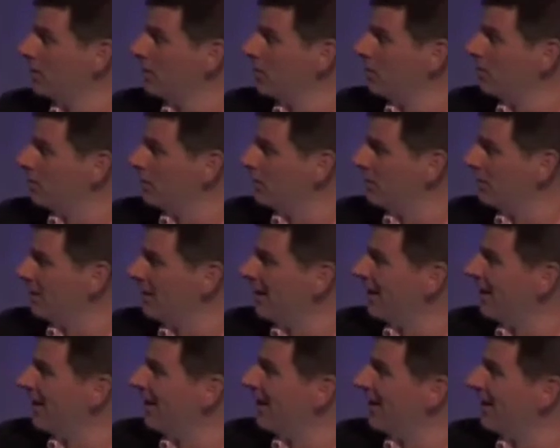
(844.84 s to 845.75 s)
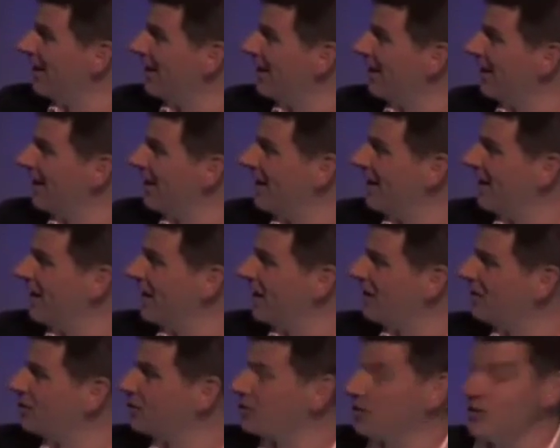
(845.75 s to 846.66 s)
But
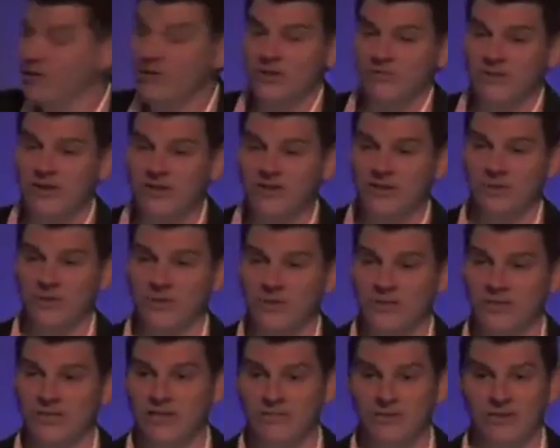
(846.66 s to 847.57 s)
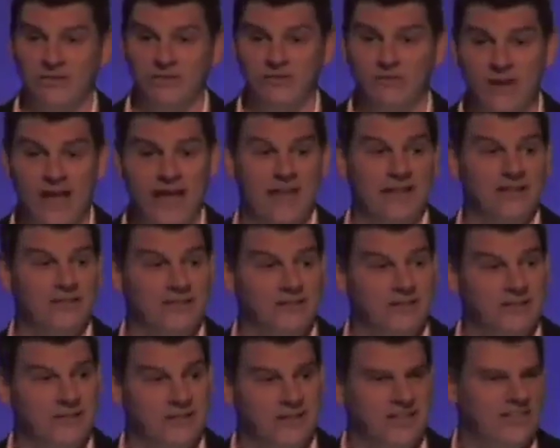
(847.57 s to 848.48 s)
the 2 that registered with us live in
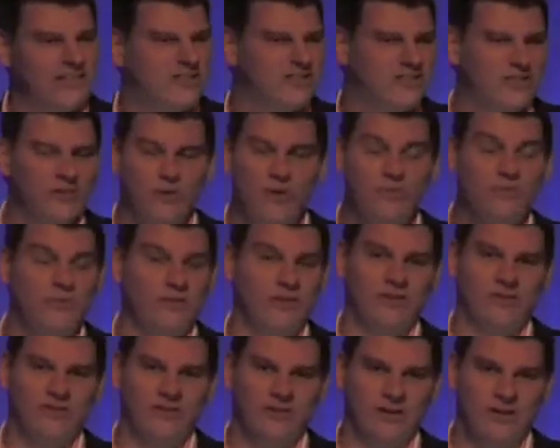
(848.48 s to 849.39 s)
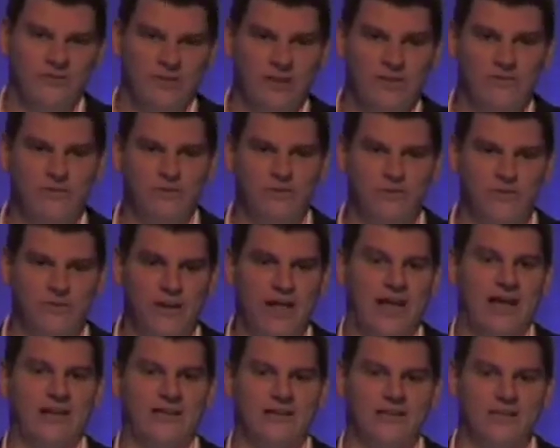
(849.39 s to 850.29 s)
flats. And this is so obvious. If you live in a
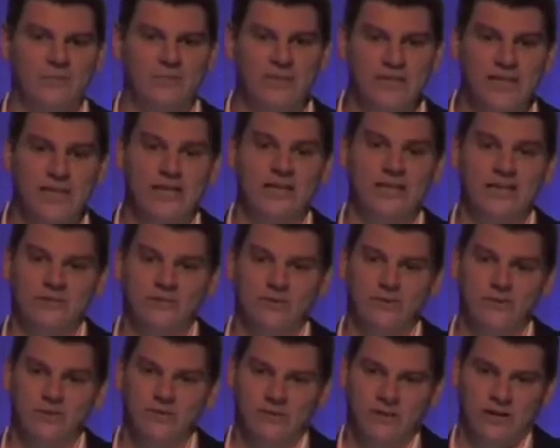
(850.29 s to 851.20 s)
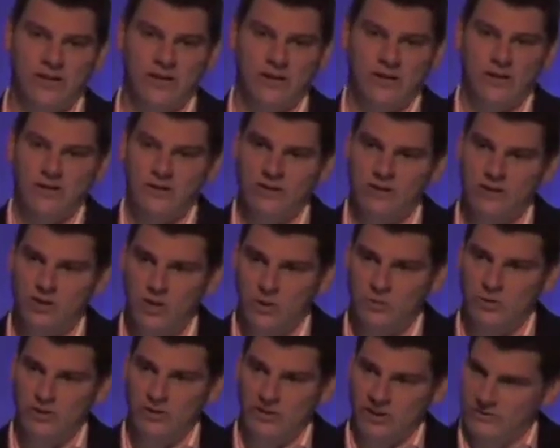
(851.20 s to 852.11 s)
flat, it's particularly difficult to get your online
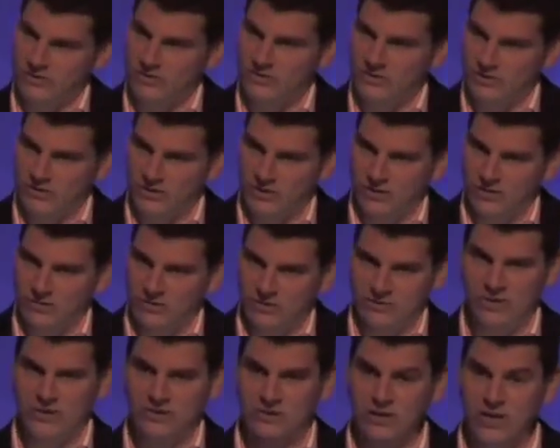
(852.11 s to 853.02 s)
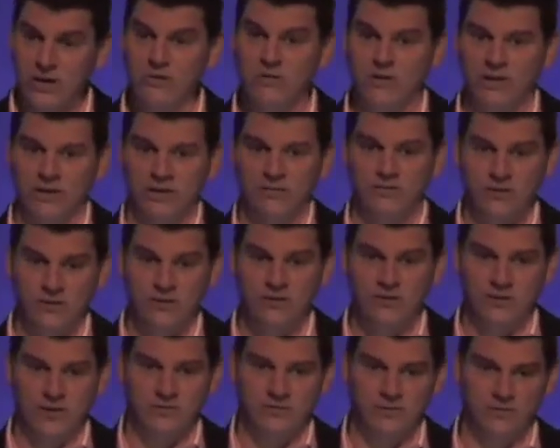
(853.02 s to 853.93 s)
shopping delivered to you, because there's no kind of
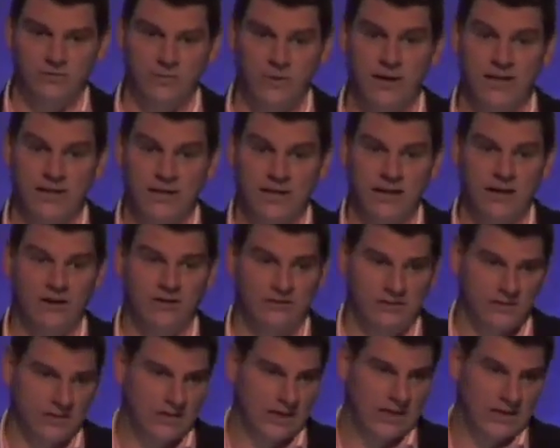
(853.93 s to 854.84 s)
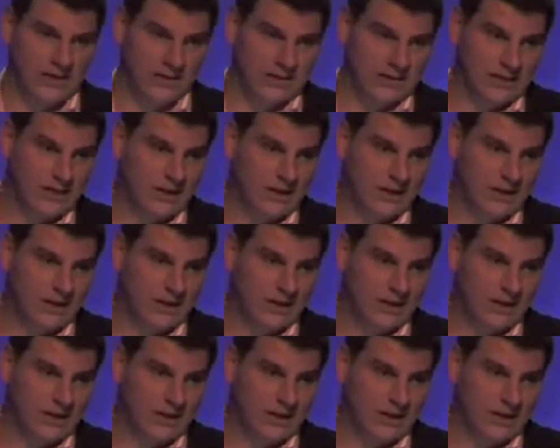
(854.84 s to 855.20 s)
concept of by the garden gate.